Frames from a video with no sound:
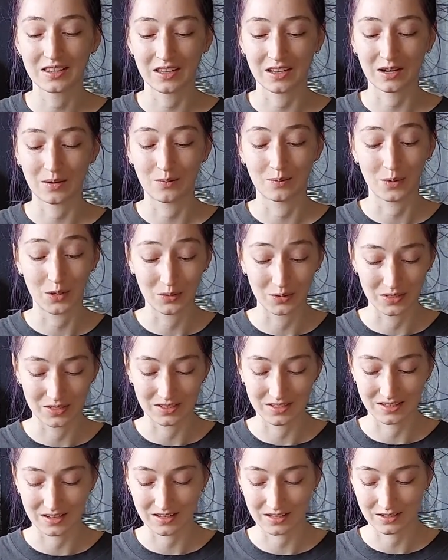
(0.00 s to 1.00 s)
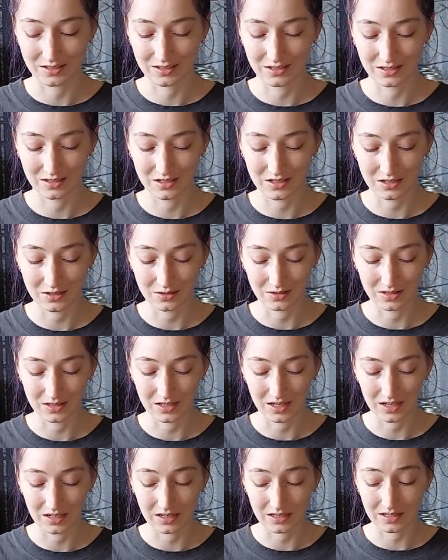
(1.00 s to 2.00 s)
that I'm most excited to use
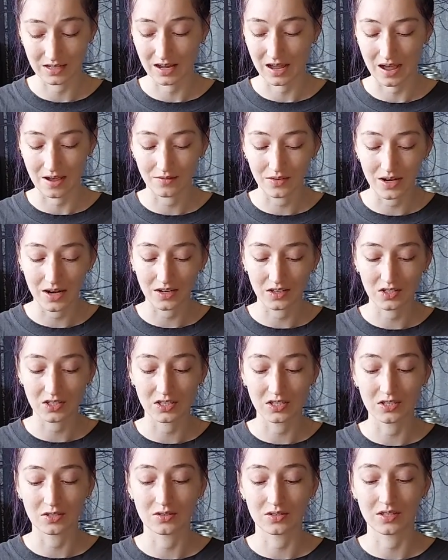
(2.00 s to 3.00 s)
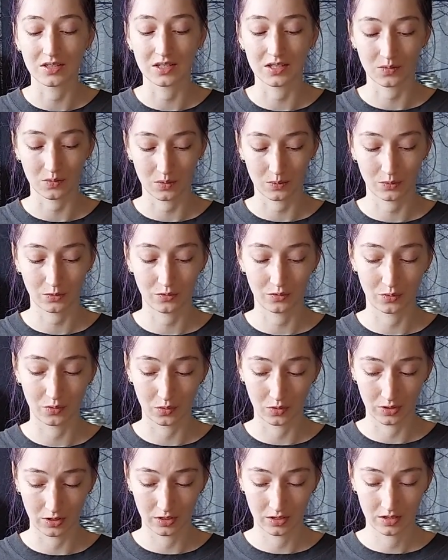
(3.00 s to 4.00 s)
today because I haven't actually used this one
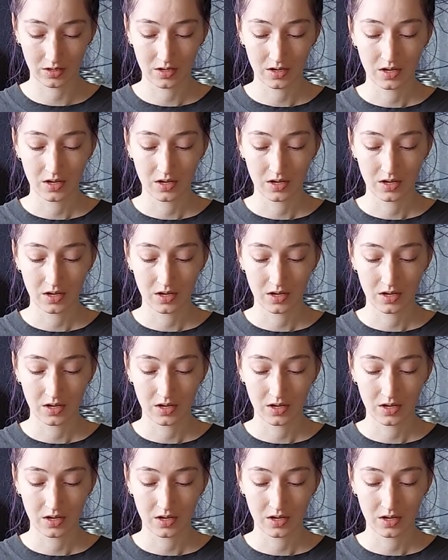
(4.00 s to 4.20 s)
before.